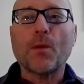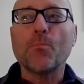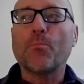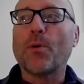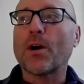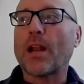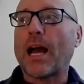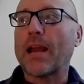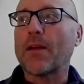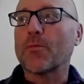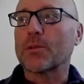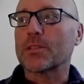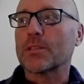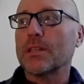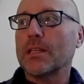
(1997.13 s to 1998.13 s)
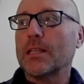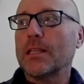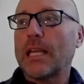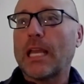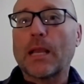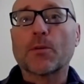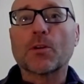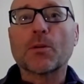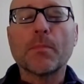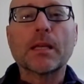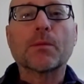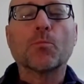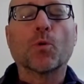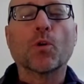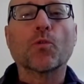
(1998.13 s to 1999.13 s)
But I was able to
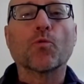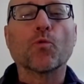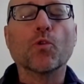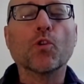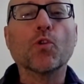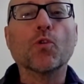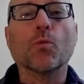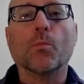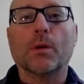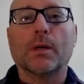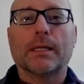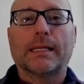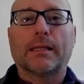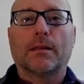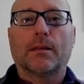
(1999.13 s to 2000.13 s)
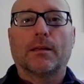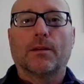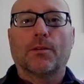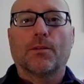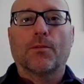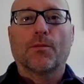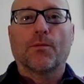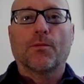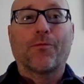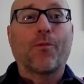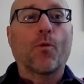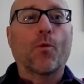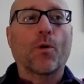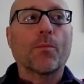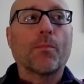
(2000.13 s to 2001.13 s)
make more room
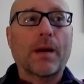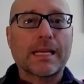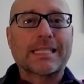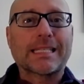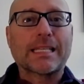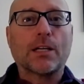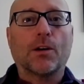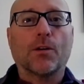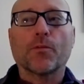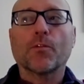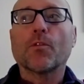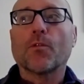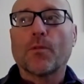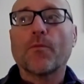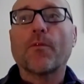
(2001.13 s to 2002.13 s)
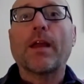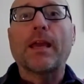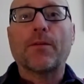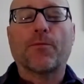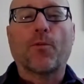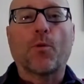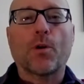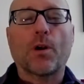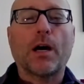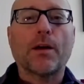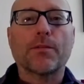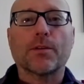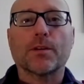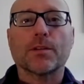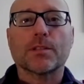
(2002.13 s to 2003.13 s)
for myself and for
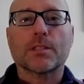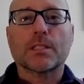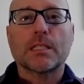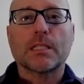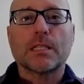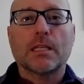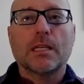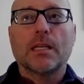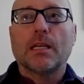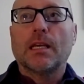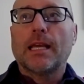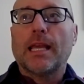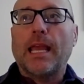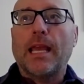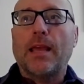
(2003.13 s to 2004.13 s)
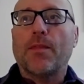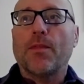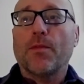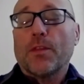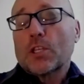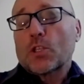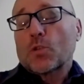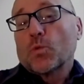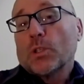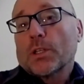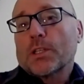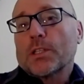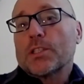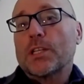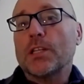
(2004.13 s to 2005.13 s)
others, and this will
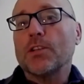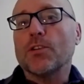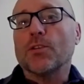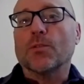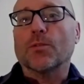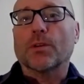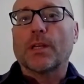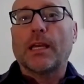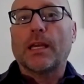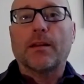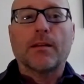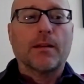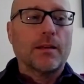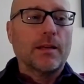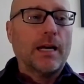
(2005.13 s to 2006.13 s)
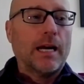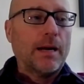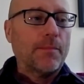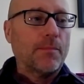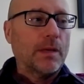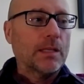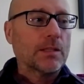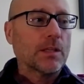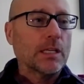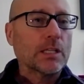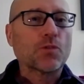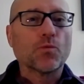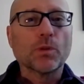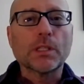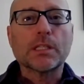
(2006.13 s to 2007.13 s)
continue. And um, it,
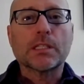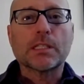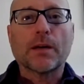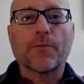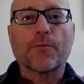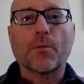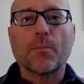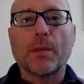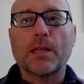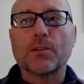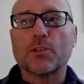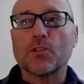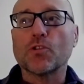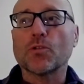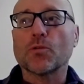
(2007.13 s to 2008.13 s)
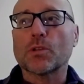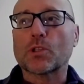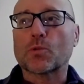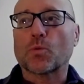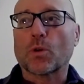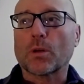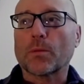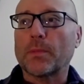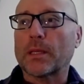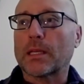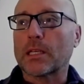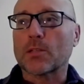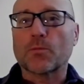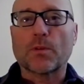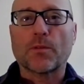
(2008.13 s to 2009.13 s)
it's really tough for men to do this work
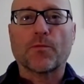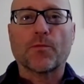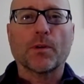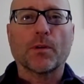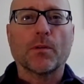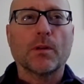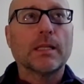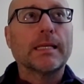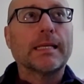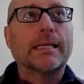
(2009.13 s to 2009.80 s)
because we feel